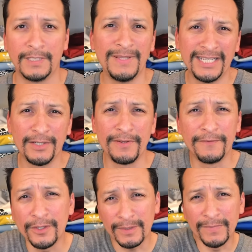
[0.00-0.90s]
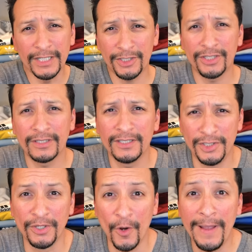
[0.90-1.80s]
I'm not gonna review it much because
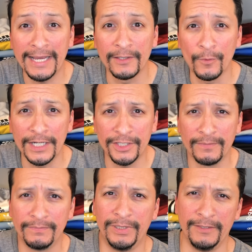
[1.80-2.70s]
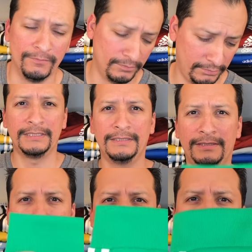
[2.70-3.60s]
you can go back and watch it, but
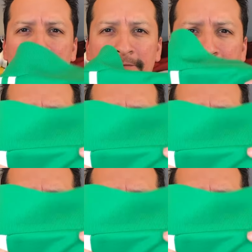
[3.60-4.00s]
these are cuffed